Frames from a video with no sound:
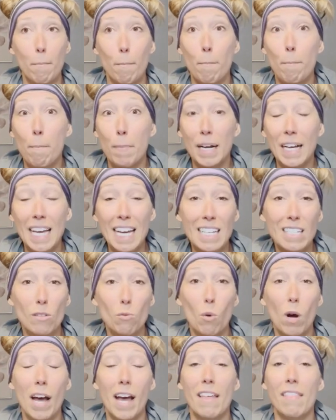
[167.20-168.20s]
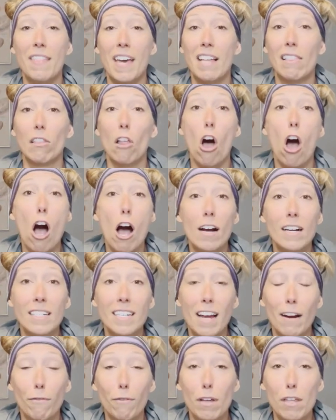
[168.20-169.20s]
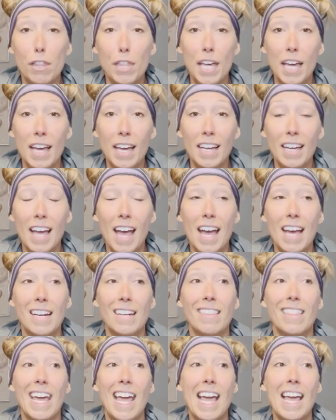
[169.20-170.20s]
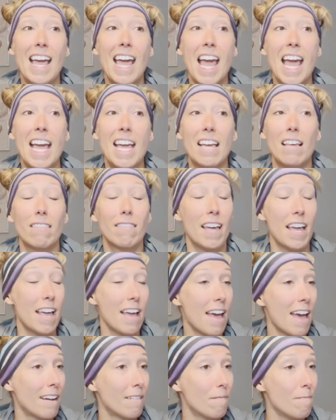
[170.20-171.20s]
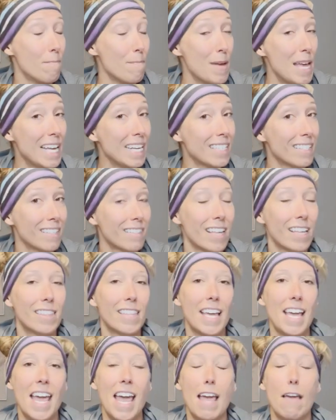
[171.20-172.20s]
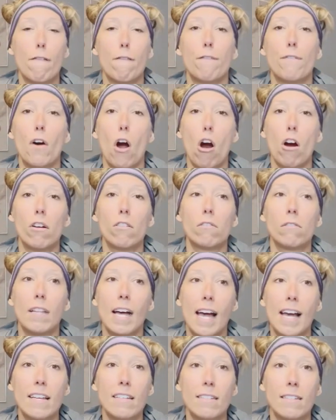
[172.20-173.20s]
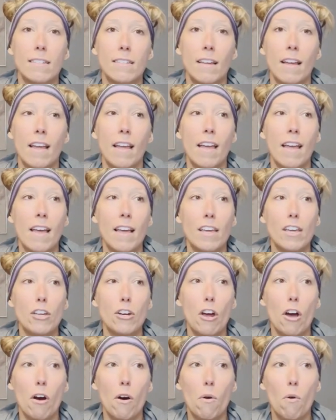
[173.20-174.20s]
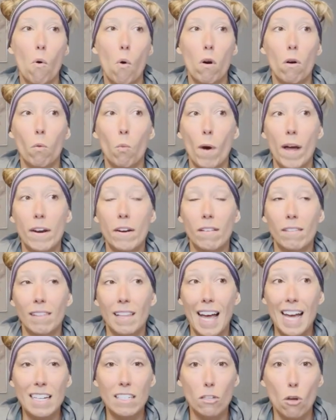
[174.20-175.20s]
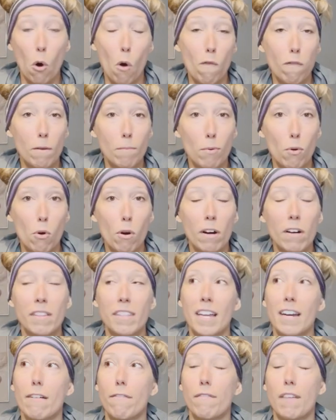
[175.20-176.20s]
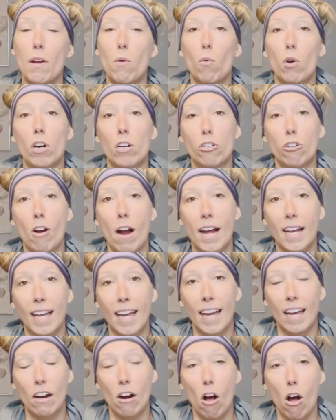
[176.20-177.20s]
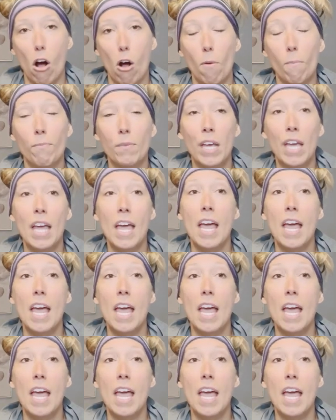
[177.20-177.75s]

But guess what? They logged everything and they admit that they ate far less, or went less overboard than if they weren't tracking at all.